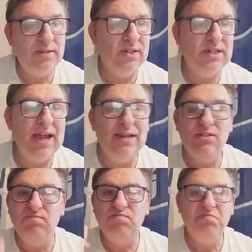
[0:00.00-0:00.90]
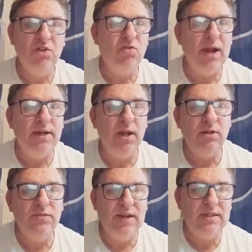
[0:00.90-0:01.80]
As I say, great
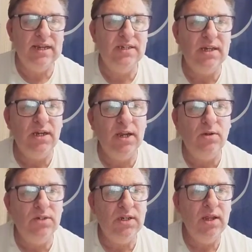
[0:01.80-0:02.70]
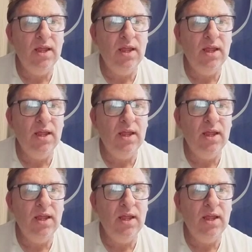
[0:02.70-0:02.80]
news, fantastic news.